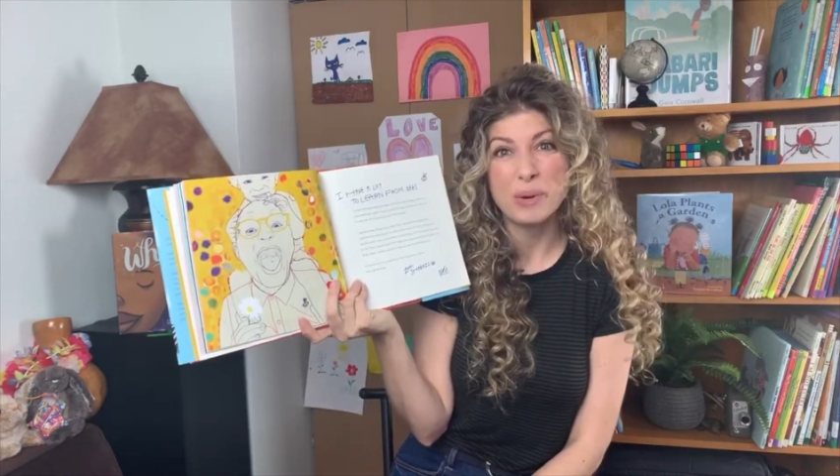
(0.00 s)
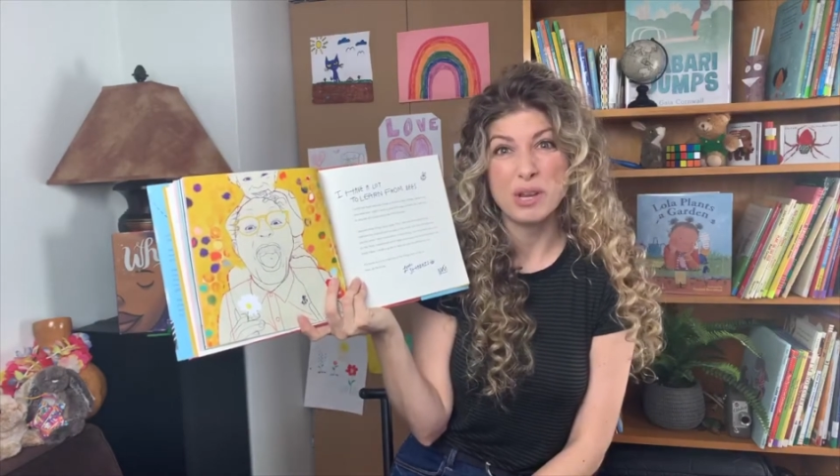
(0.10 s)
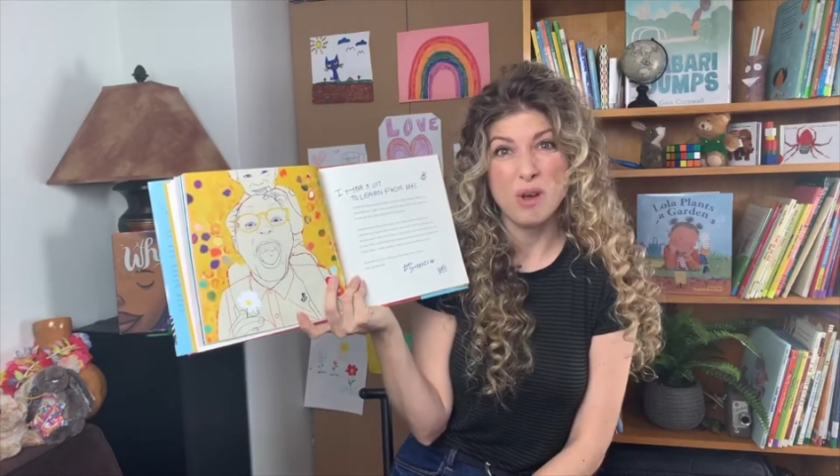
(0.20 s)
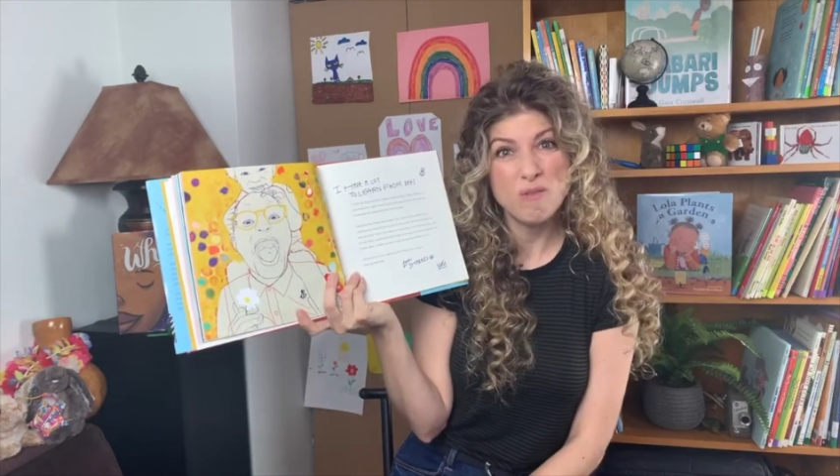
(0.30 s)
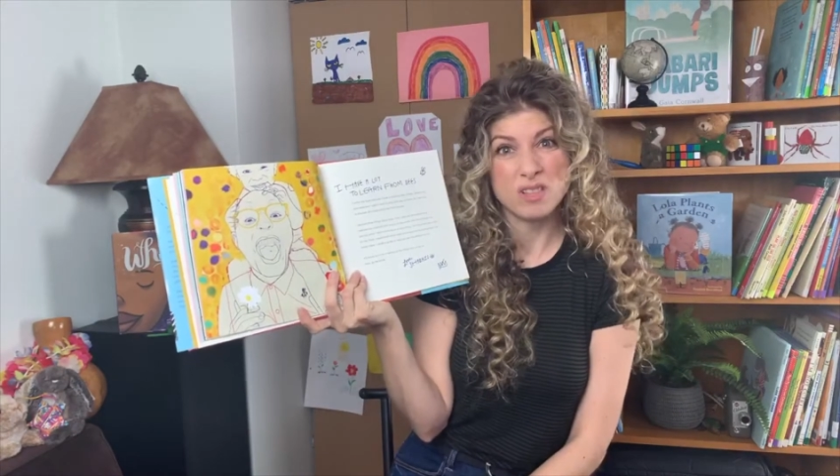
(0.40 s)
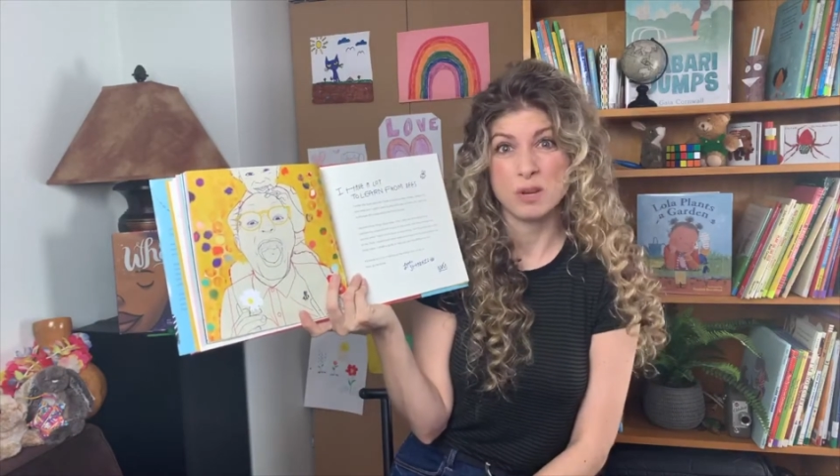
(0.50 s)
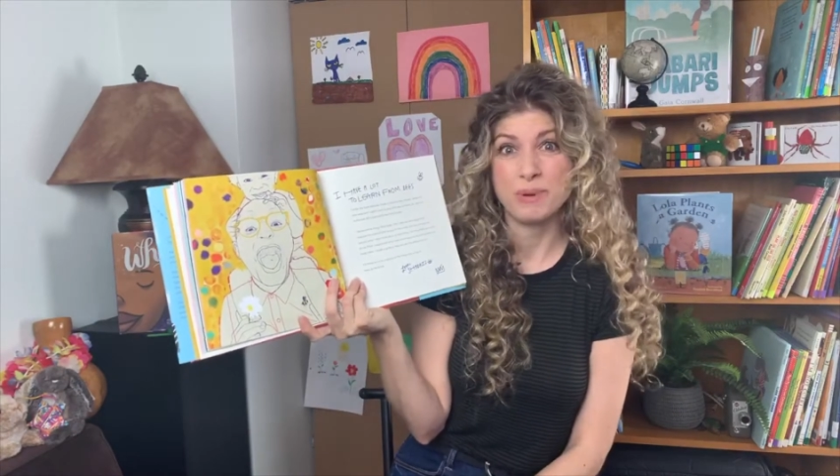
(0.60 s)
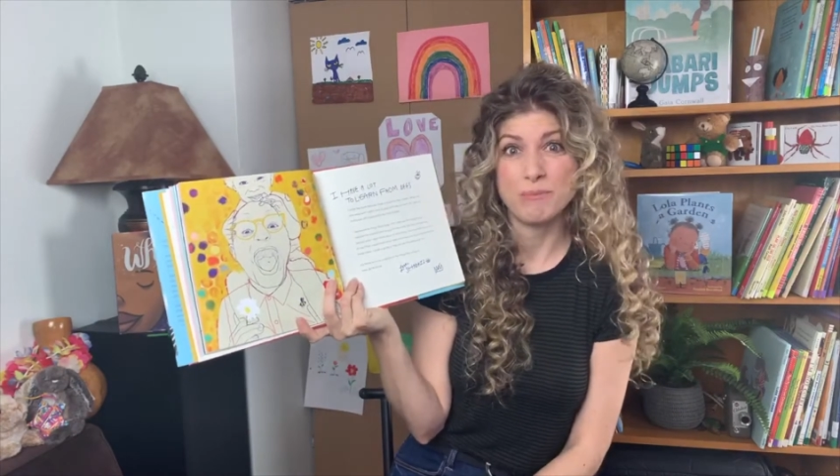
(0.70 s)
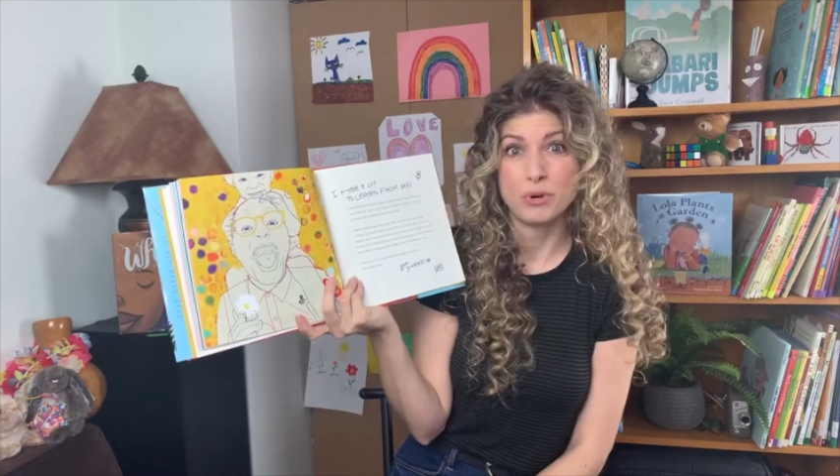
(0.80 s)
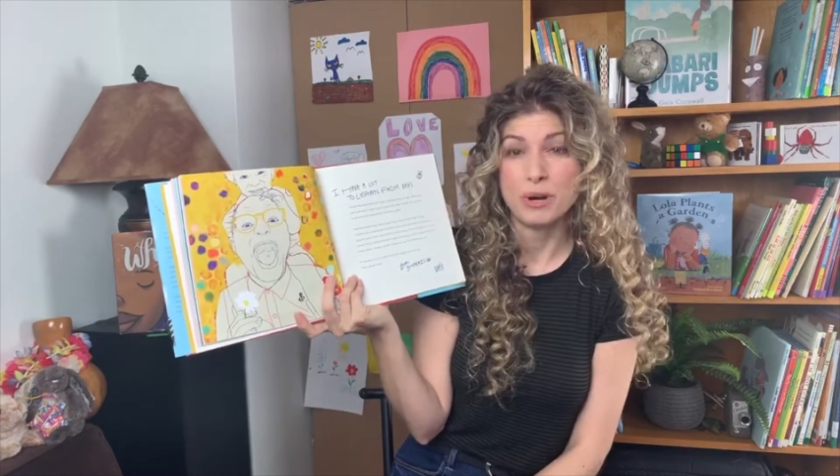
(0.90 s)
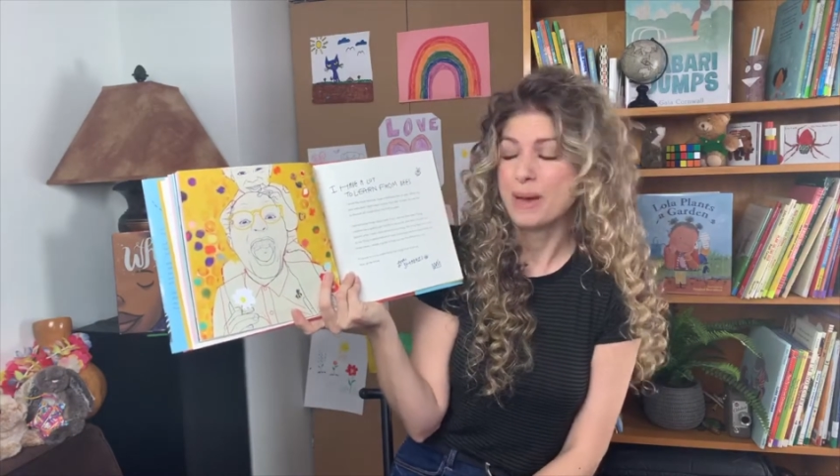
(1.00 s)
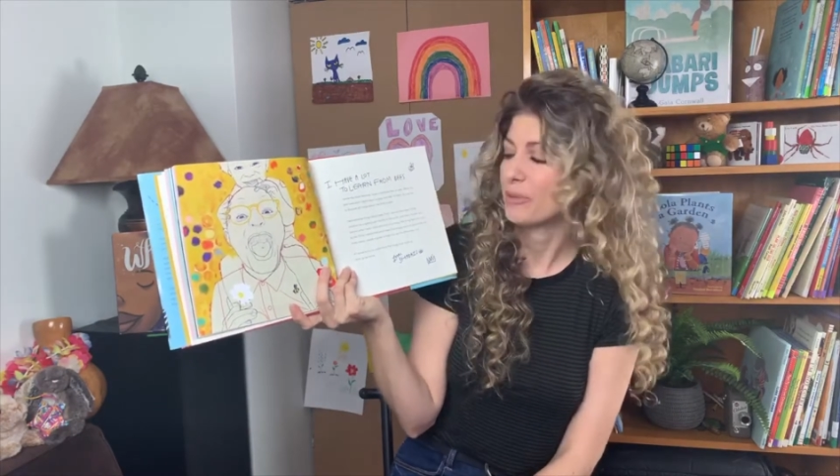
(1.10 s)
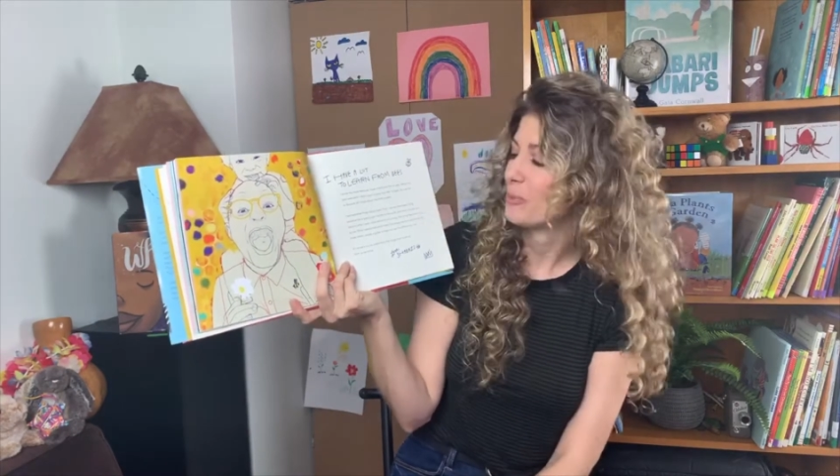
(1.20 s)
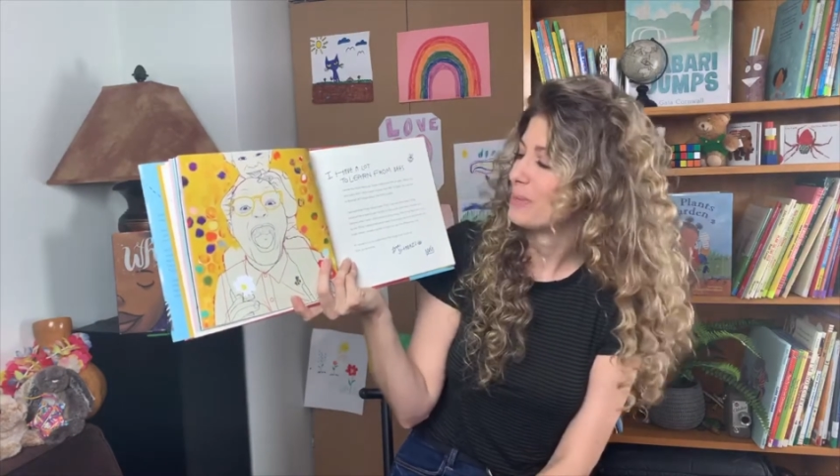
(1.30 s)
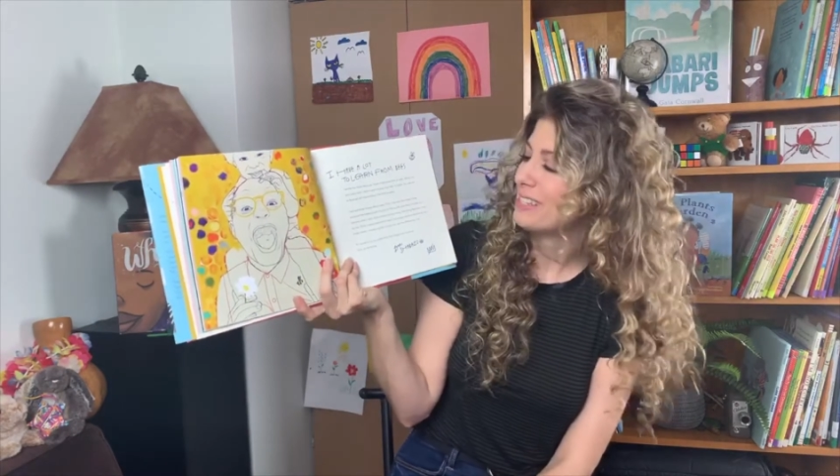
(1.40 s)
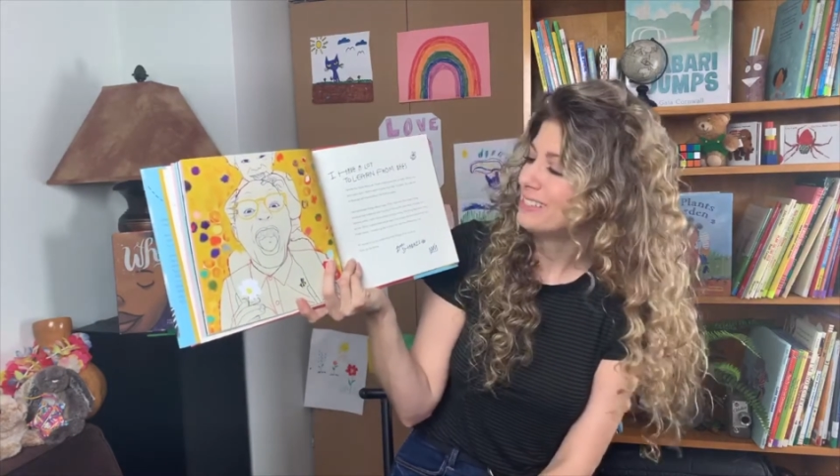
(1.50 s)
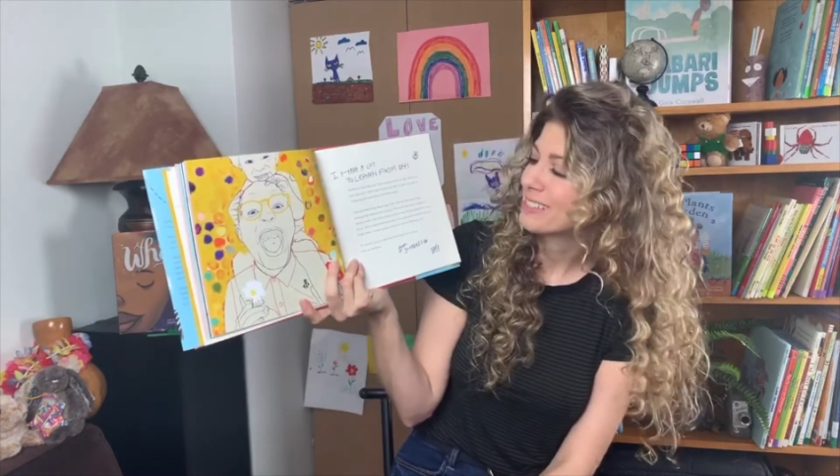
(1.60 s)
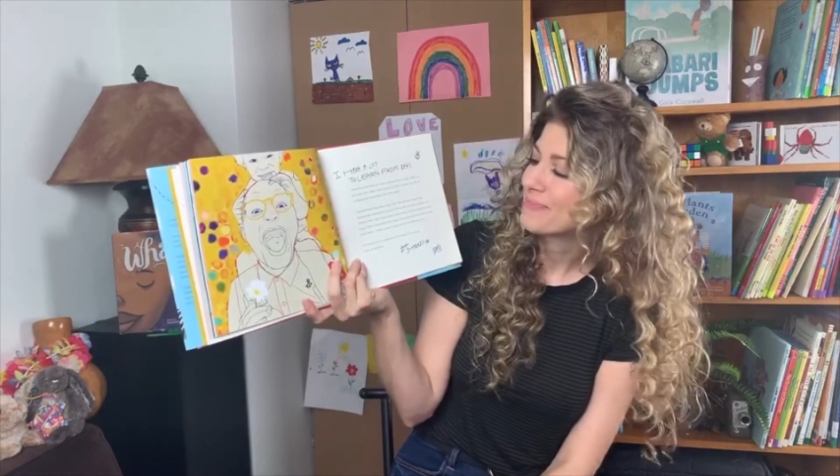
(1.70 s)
know a little bit more about the bees.